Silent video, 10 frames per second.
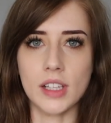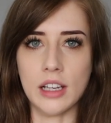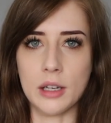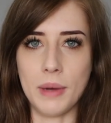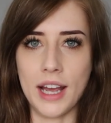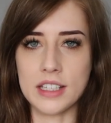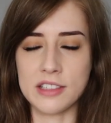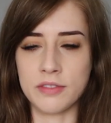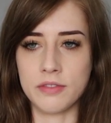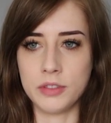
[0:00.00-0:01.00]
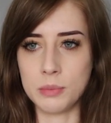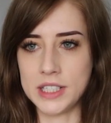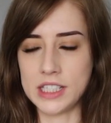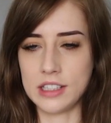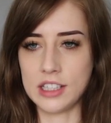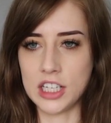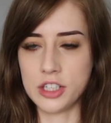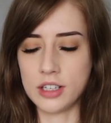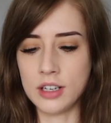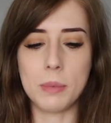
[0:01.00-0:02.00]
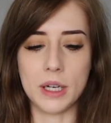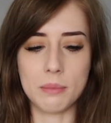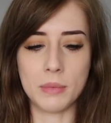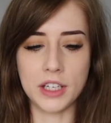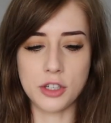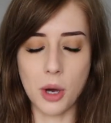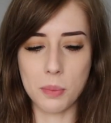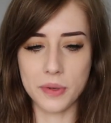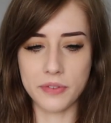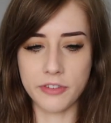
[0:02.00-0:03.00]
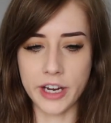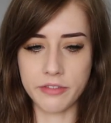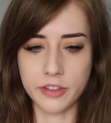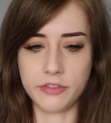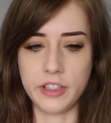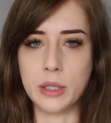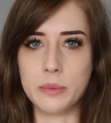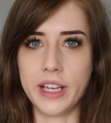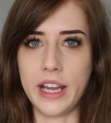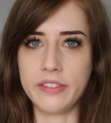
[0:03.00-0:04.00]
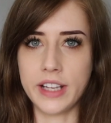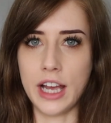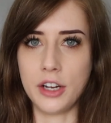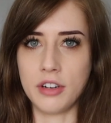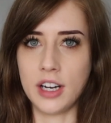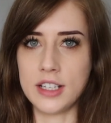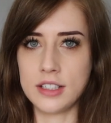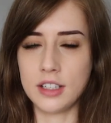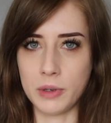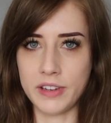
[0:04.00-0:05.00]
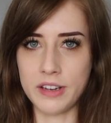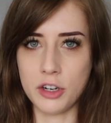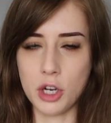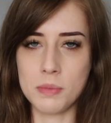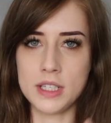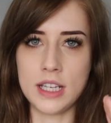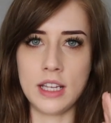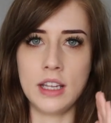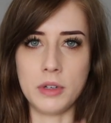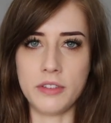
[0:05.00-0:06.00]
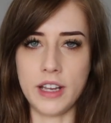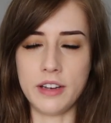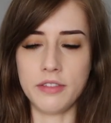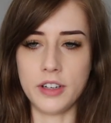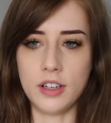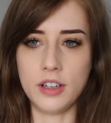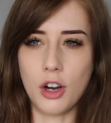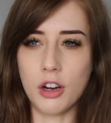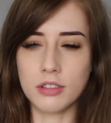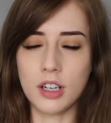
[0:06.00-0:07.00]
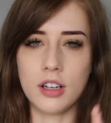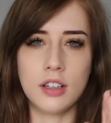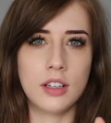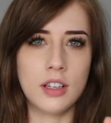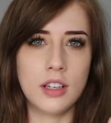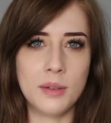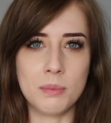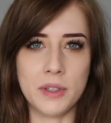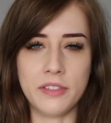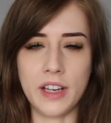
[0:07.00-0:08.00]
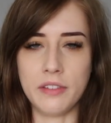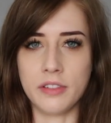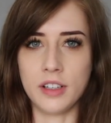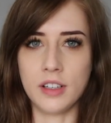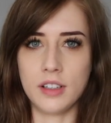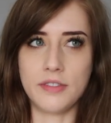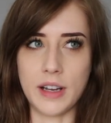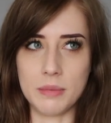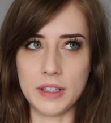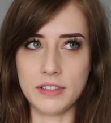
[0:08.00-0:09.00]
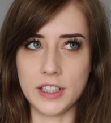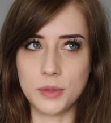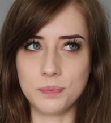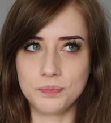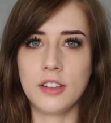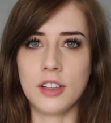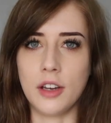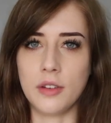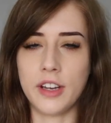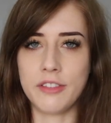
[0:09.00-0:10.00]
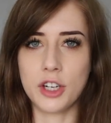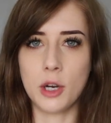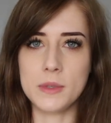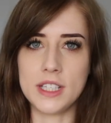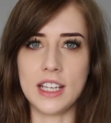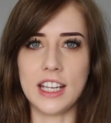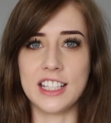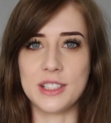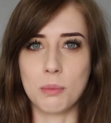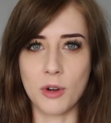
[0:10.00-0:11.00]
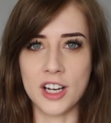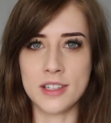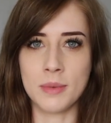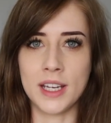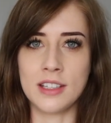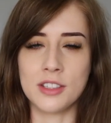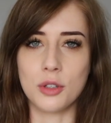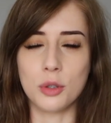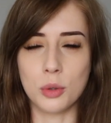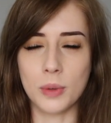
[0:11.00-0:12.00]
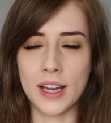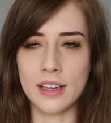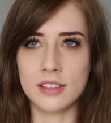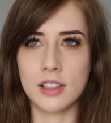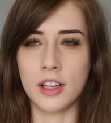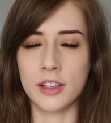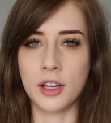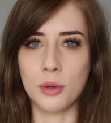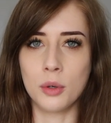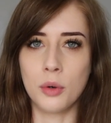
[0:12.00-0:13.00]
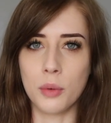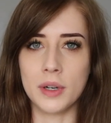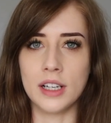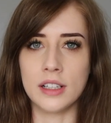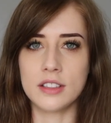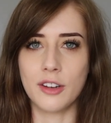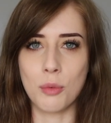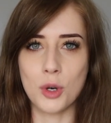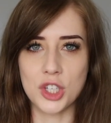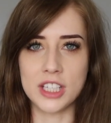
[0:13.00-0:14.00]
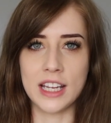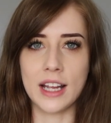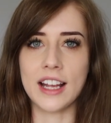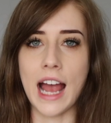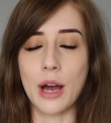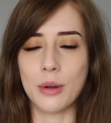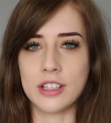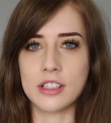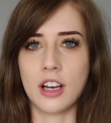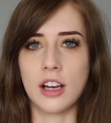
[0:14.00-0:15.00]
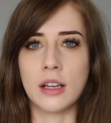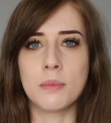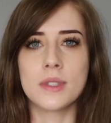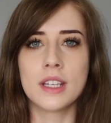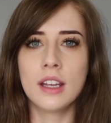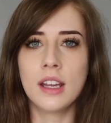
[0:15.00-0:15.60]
And in for my dissertation. But my top favourite films, I have categorised my favourite comedy, my favourite horror, my favourite family film. So, favourite comedy is Bridesmaids, always, I know all the words, watched it countless times.